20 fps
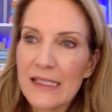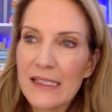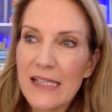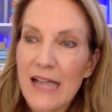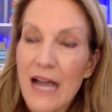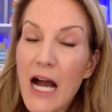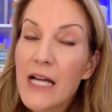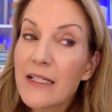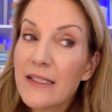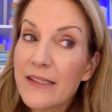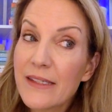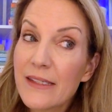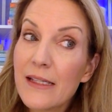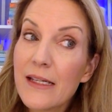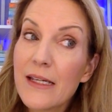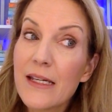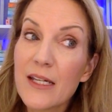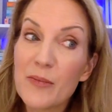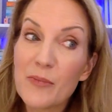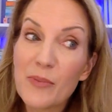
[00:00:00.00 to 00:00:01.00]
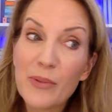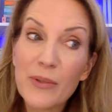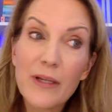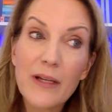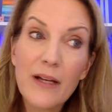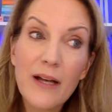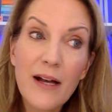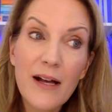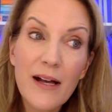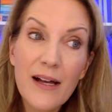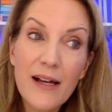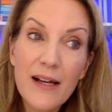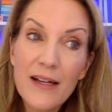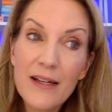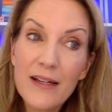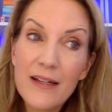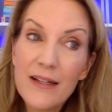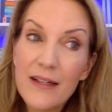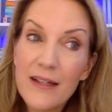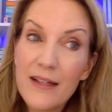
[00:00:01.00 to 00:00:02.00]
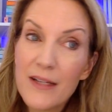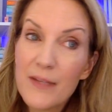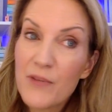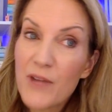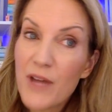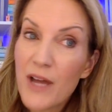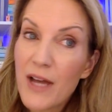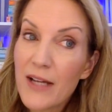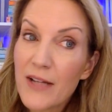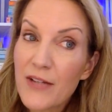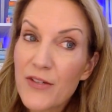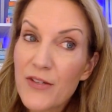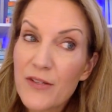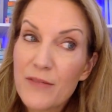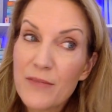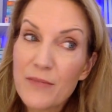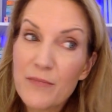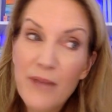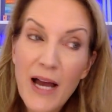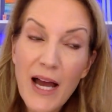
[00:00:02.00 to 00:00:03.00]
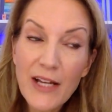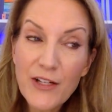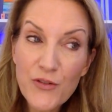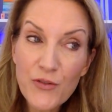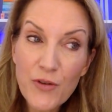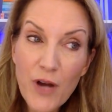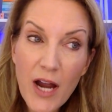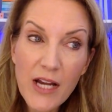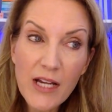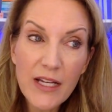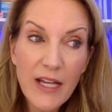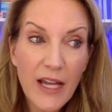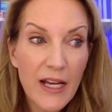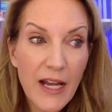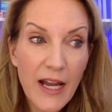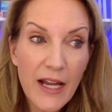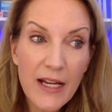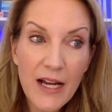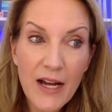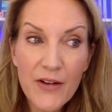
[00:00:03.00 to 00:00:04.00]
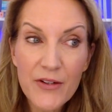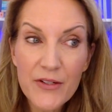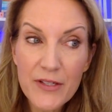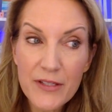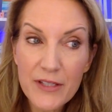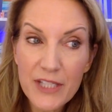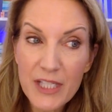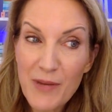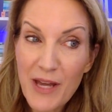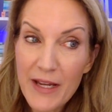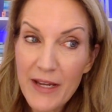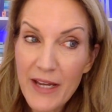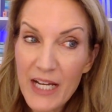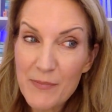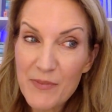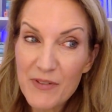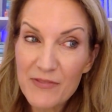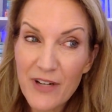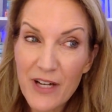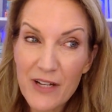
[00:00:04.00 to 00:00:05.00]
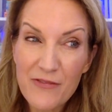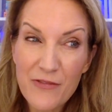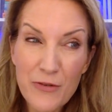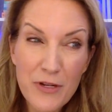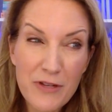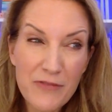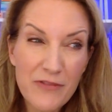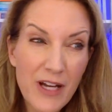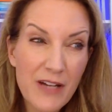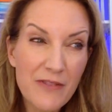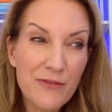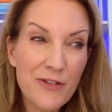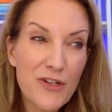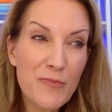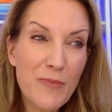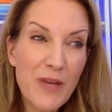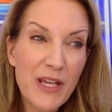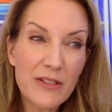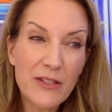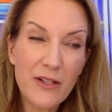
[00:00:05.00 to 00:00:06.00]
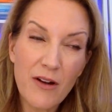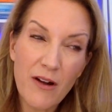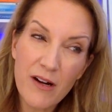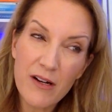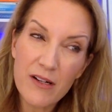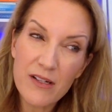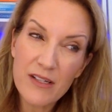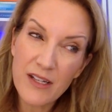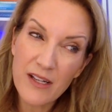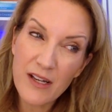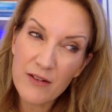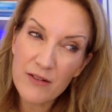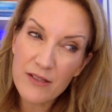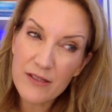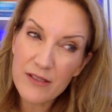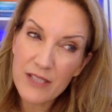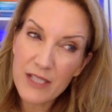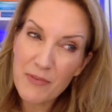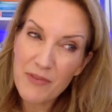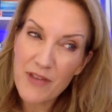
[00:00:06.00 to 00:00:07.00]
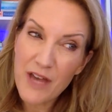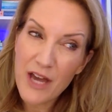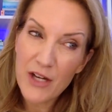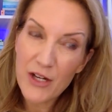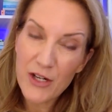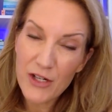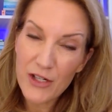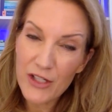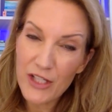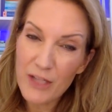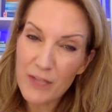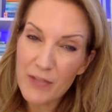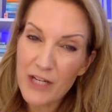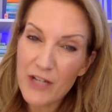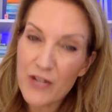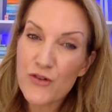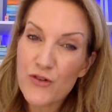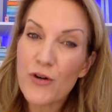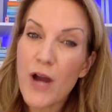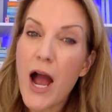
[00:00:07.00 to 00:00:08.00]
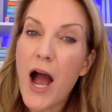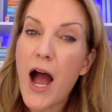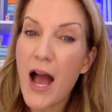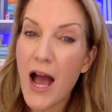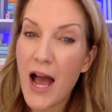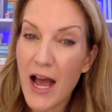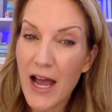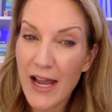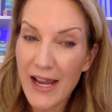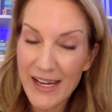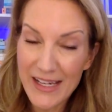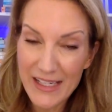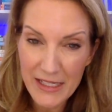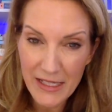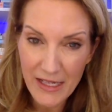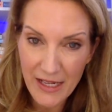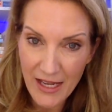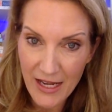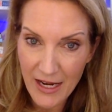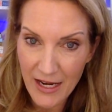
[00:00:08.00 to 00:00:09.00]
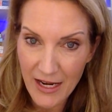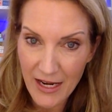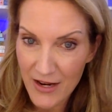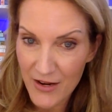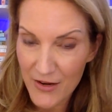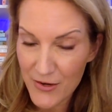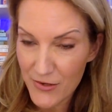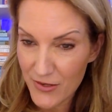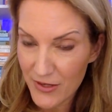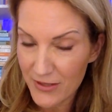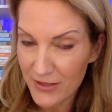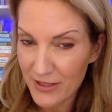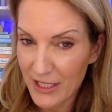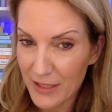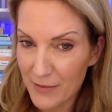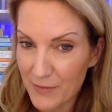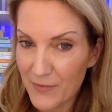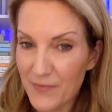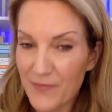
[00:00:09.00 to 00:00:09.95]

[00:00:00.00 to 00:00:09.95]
I sleep. I try to get 8 hours sleep. I get up at 5:45, which makes it hard to go to sleep that early, but I try to get 8 hours of sleep.